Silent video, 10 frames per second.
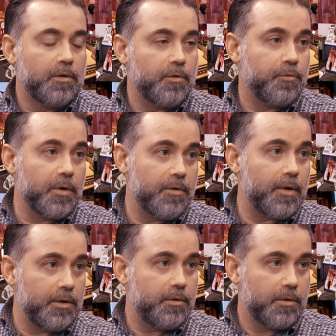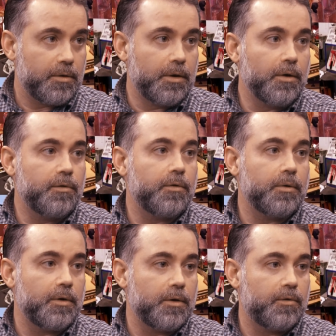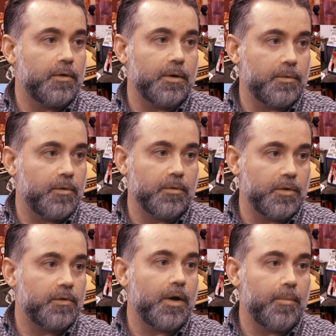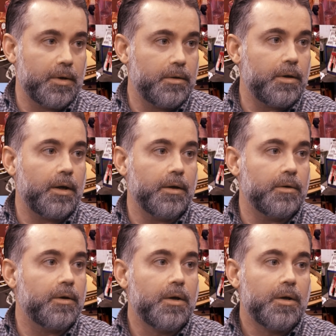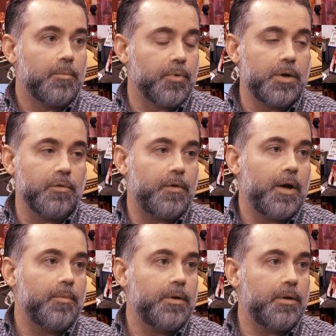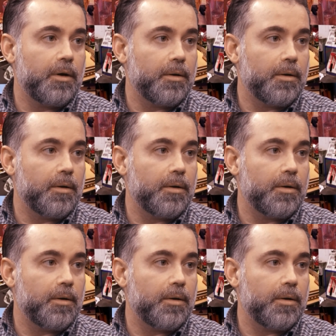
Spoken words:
it's a free event, so it's so just come in and bring your family,